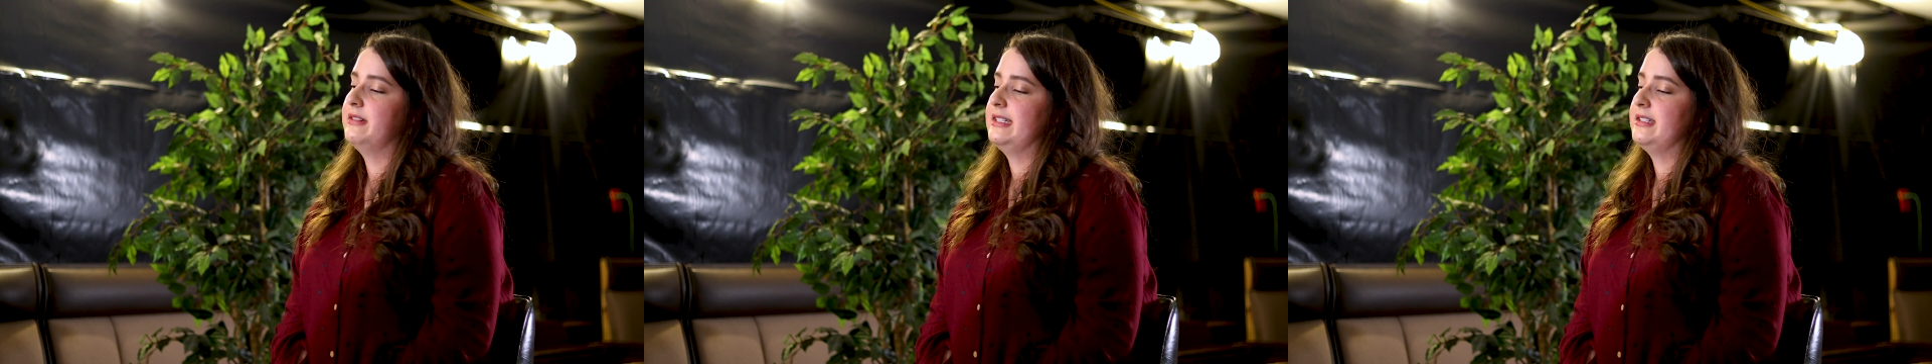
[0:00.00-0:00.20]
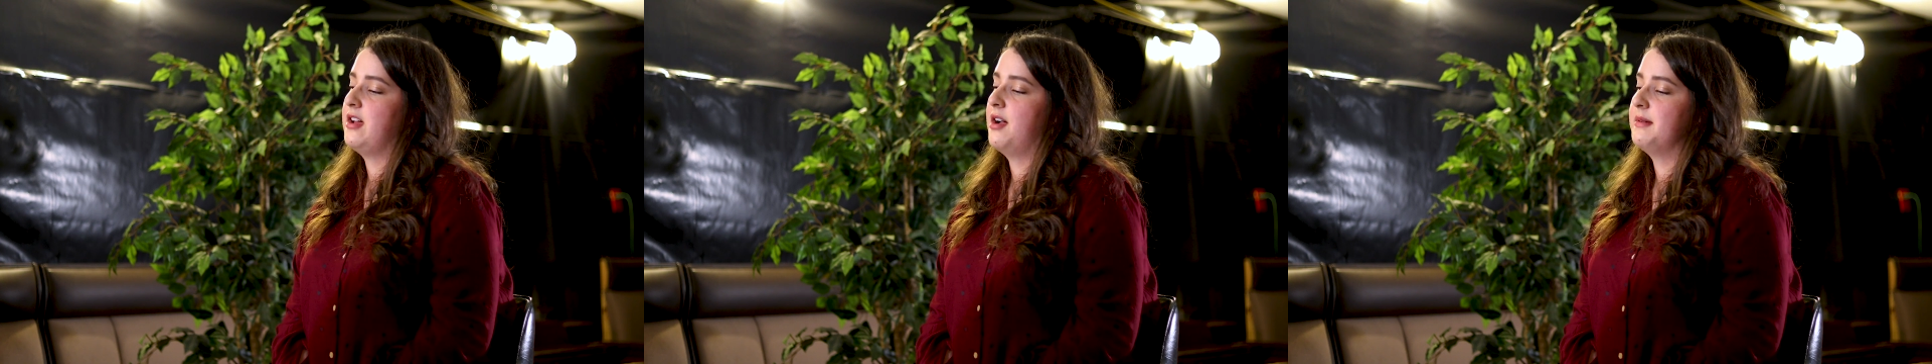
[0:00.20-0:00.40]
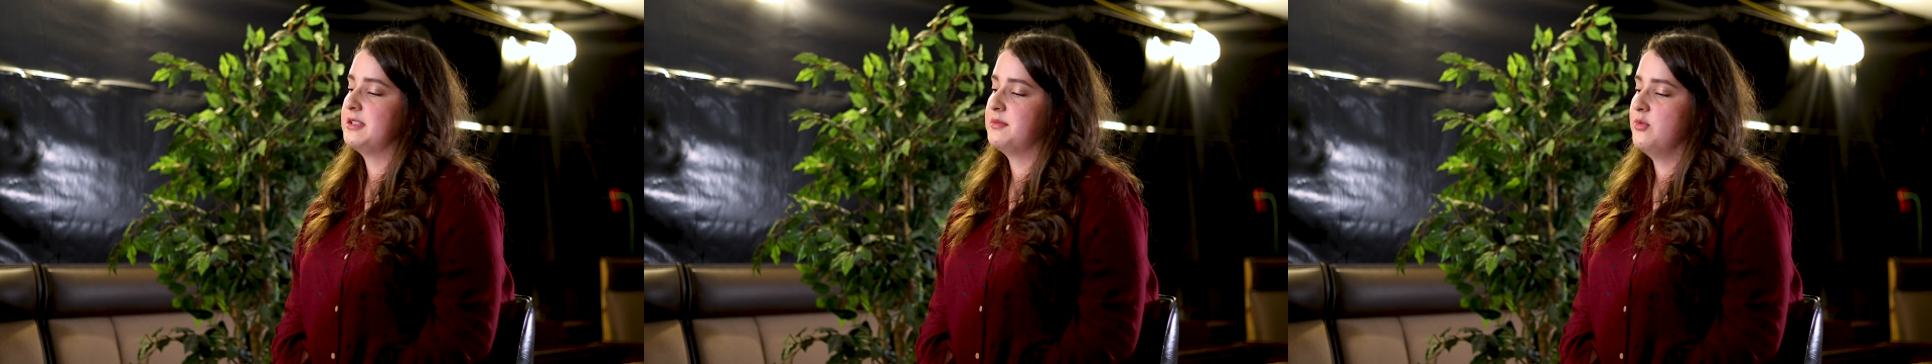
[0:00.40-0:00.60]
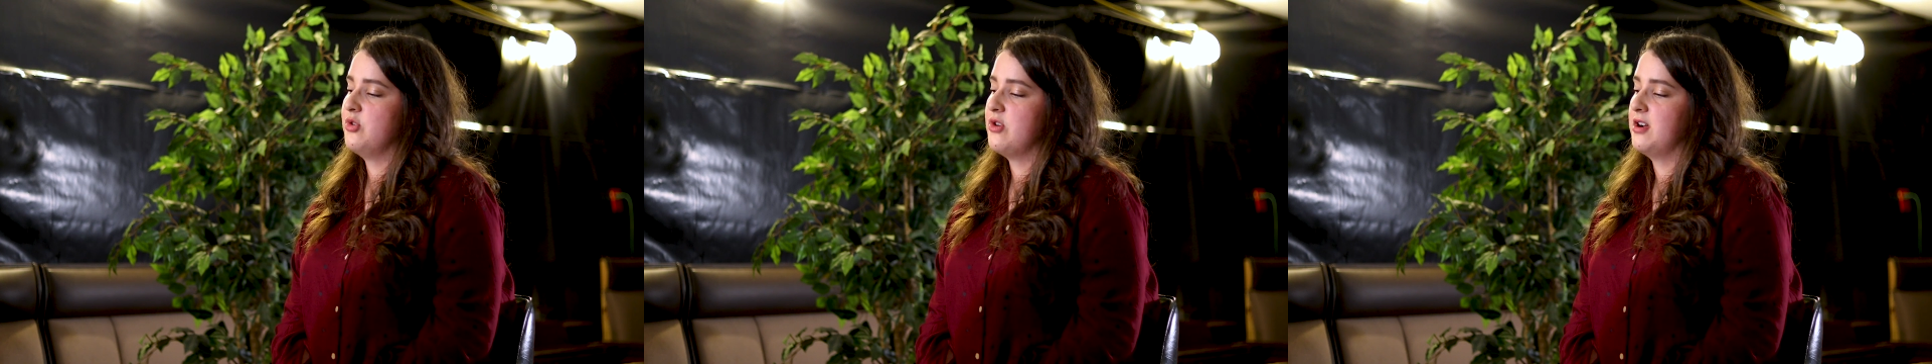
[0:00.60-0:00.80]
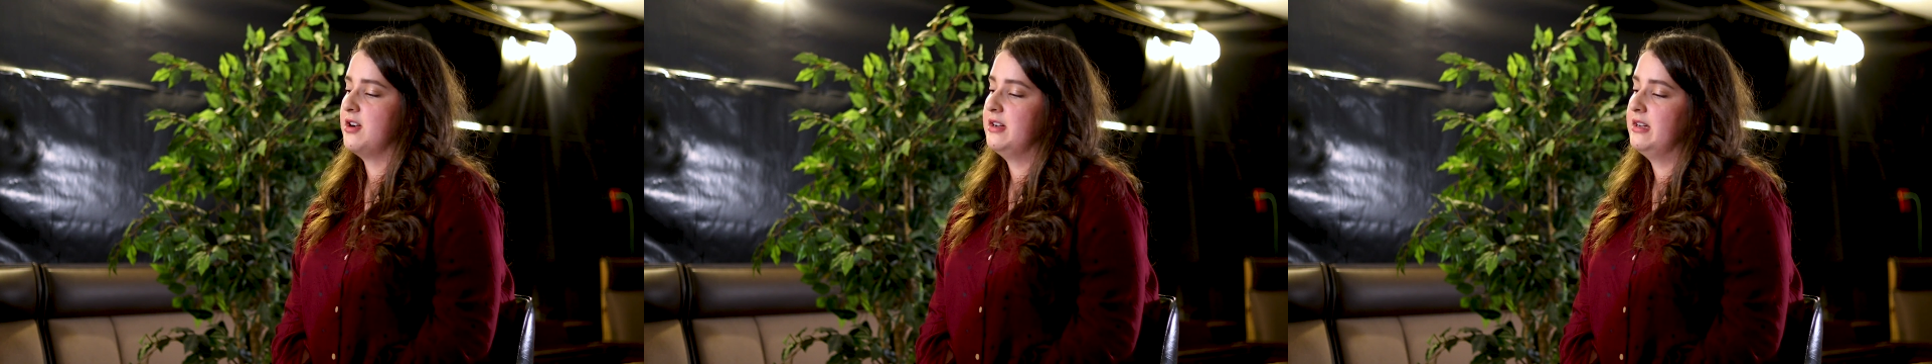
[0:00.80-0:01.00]
I went to Thomas
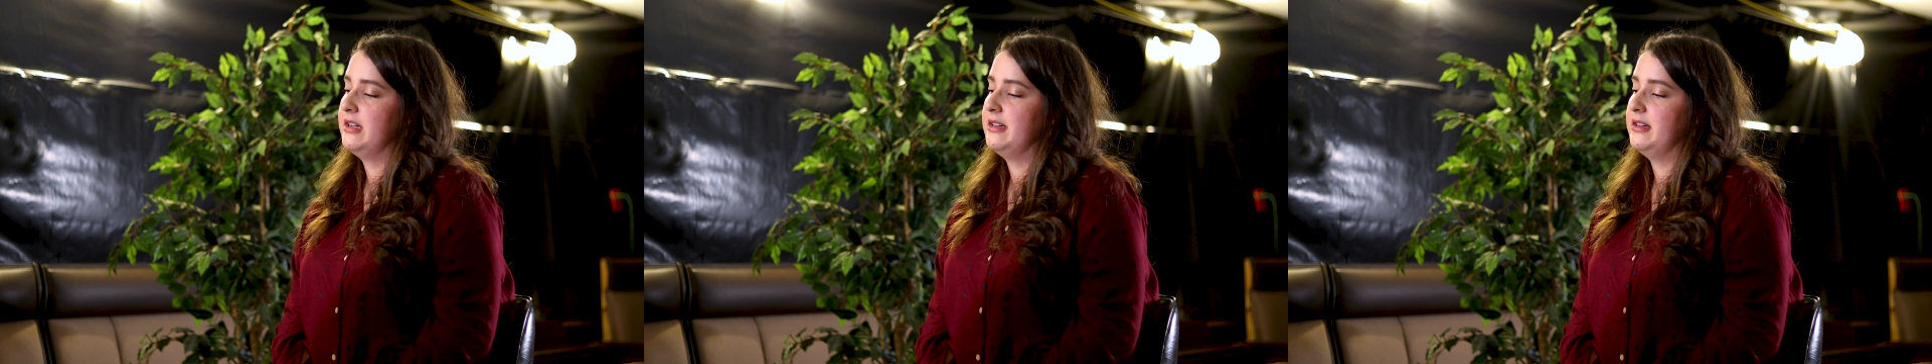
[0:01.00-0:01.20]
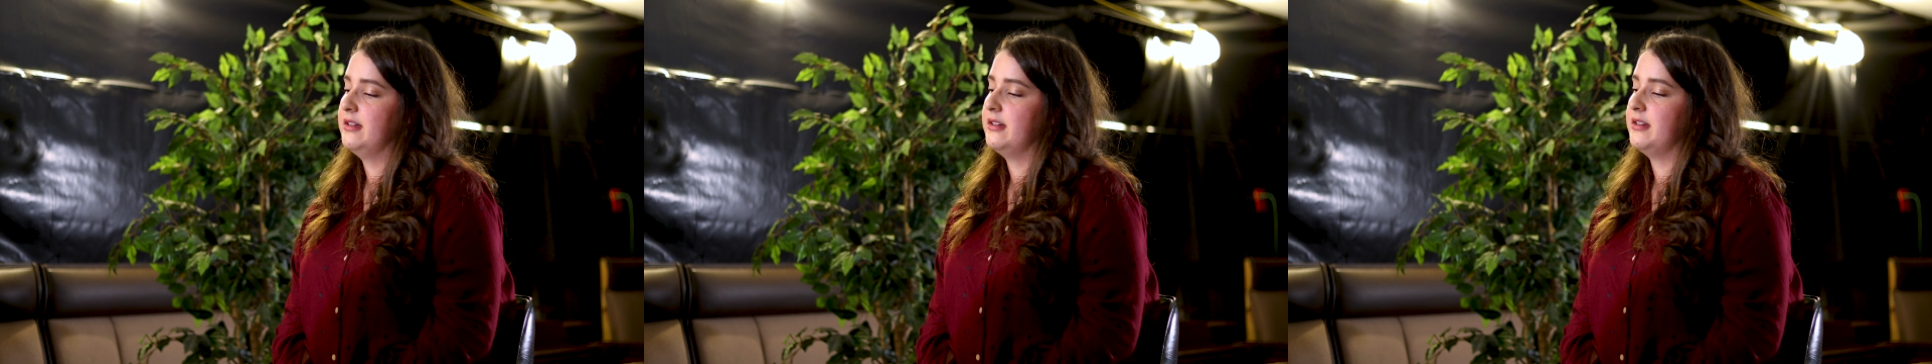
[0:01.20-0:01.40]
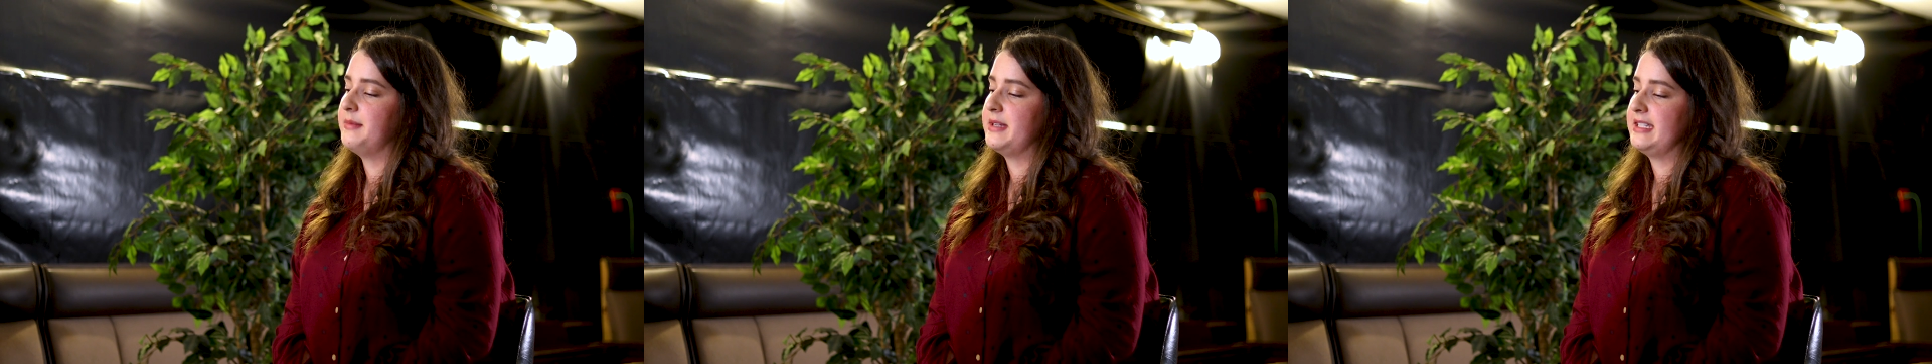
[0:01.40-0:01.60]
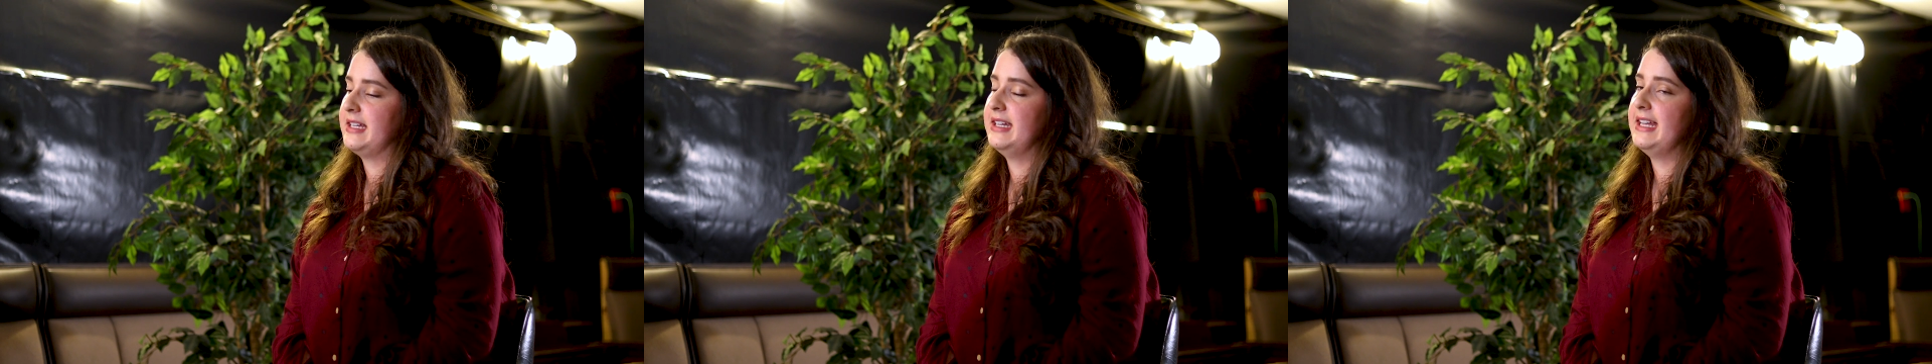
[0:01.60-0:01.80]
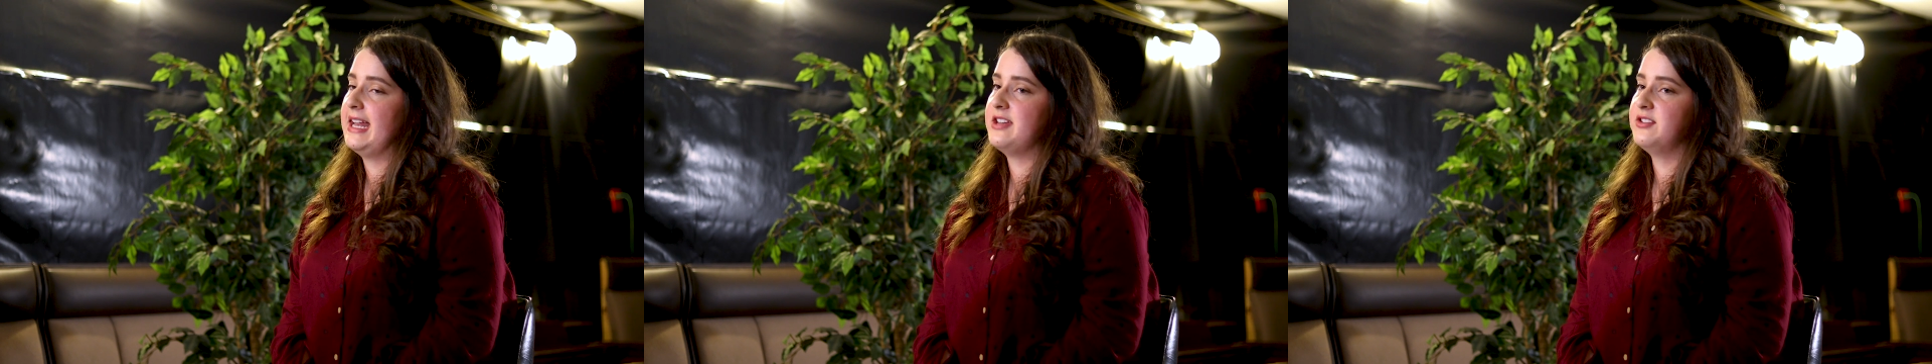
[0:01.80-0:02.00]
More. Um, I
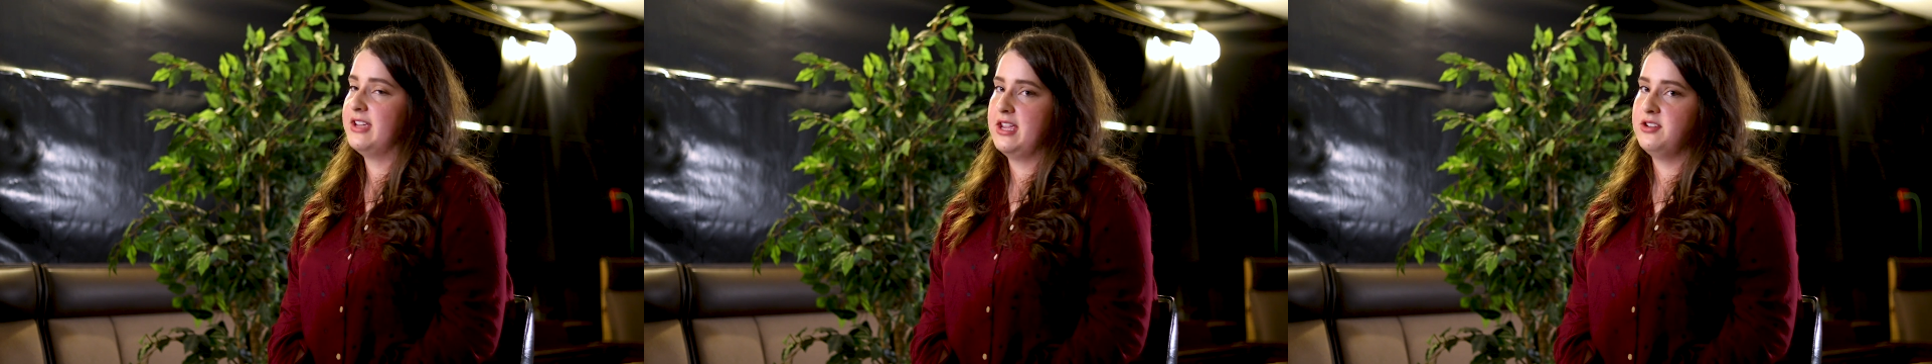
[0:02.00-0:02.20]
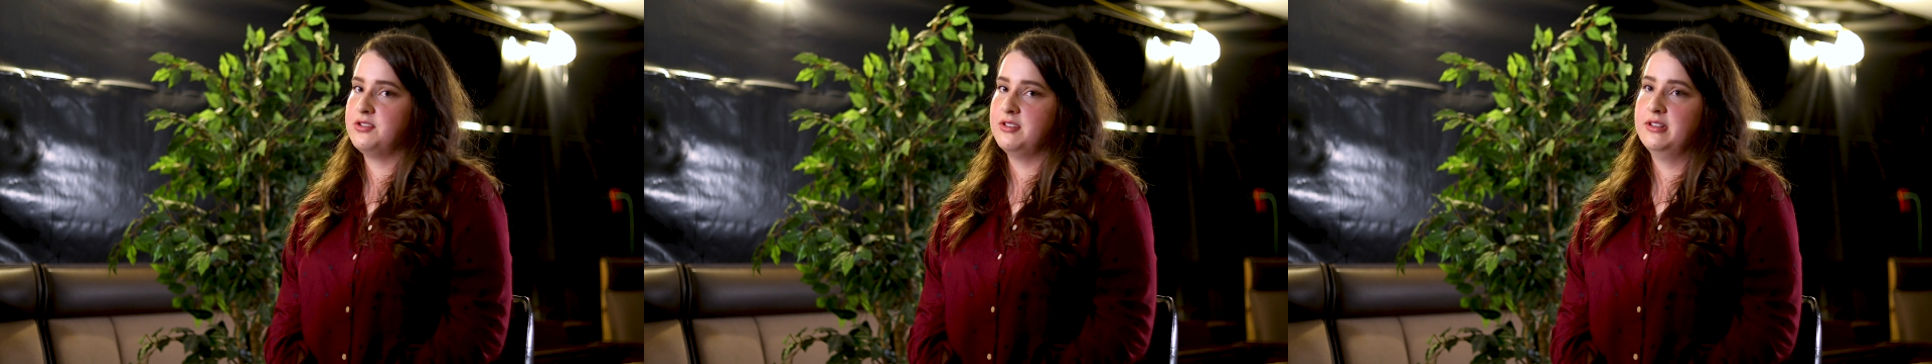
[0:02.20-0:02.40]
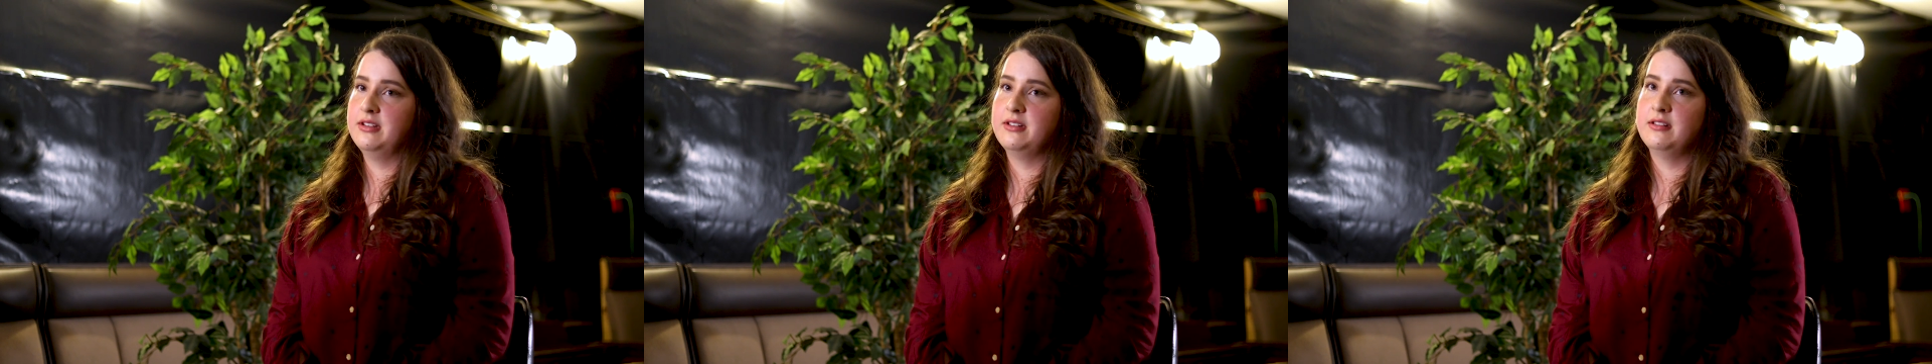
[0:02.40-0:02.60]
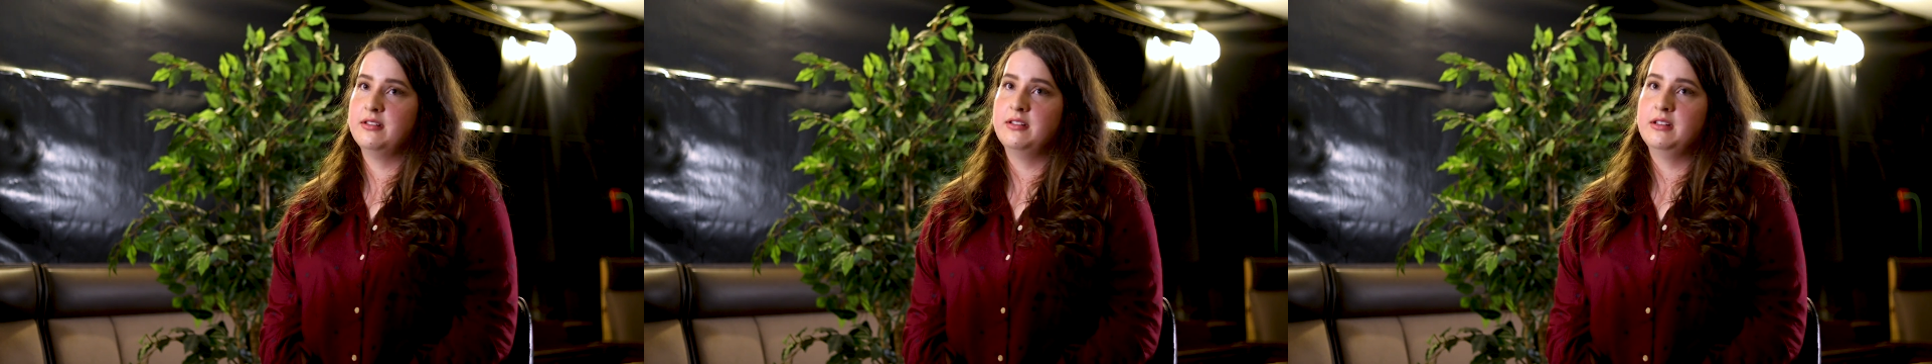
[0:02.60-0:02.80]
studied education